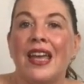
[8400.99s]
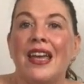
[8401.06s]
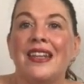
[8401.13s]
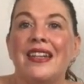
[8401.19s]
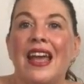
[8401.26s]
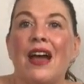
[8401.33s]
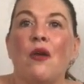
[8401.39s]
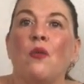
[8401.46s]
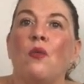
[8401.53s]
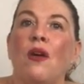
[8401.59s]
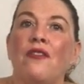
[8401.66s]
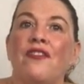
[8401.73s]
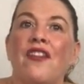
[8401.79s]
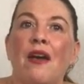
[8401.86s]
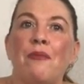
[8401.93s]
Now,
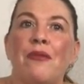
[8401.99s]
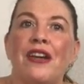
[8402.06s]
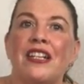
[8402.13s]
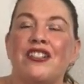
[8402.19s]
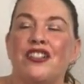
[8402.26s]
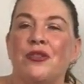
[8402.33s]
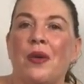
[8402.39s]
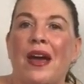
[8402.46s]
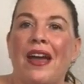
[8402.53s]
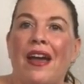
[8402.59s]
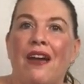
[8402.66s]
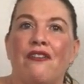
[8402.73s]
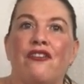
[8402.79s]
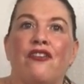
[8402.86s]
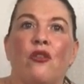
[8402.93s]
what fabric do I
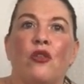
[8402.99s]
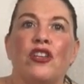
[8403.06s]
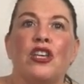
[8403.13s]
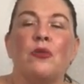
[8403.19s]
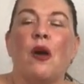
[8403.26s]
have for you?